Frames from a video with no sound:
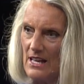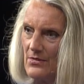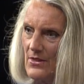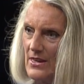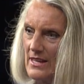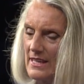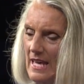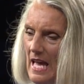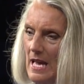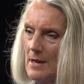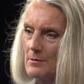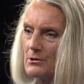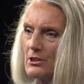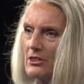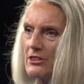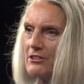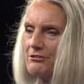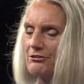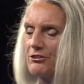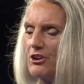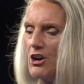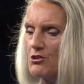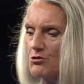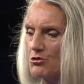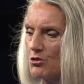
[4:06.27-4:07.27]
and they came to the
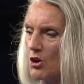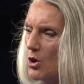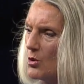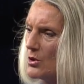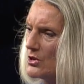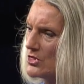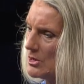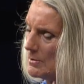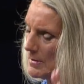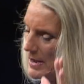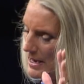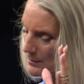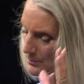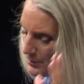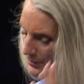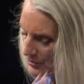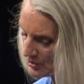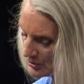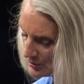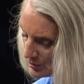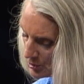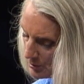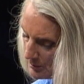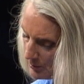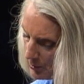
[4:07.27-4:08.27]
front row, and the man put
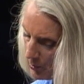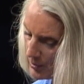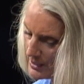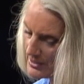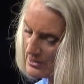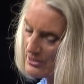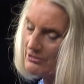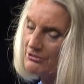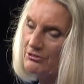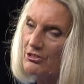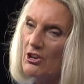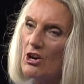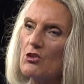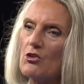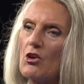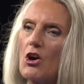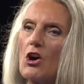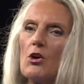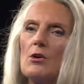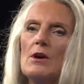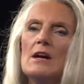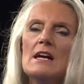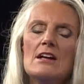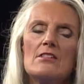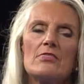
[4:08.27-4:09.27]
the little boy in the front
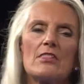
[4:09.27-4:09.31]
row.